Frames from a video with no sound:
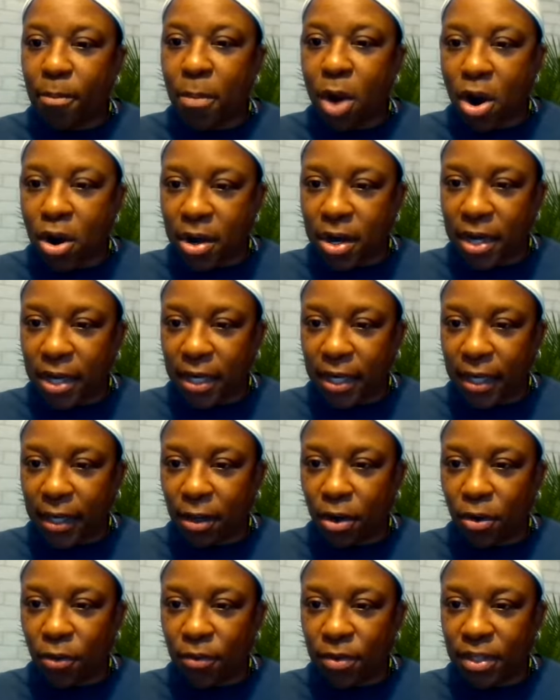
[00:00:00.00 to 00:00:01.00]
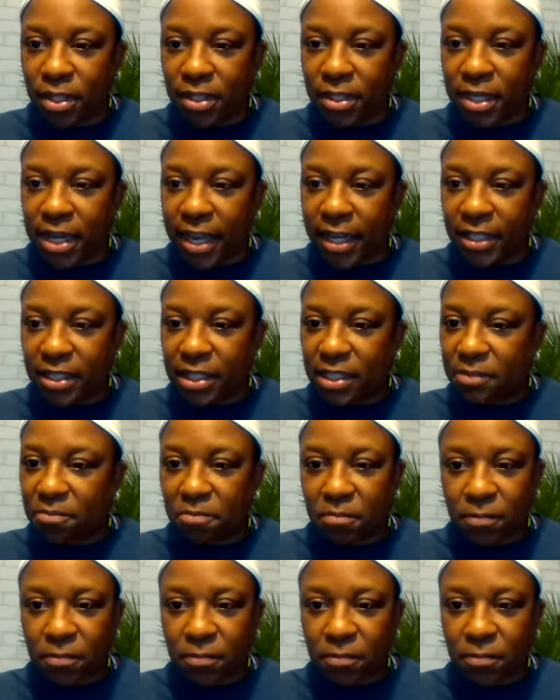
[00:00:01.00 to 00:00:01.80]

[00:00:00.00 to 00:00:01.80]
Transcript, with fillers: marketing over this next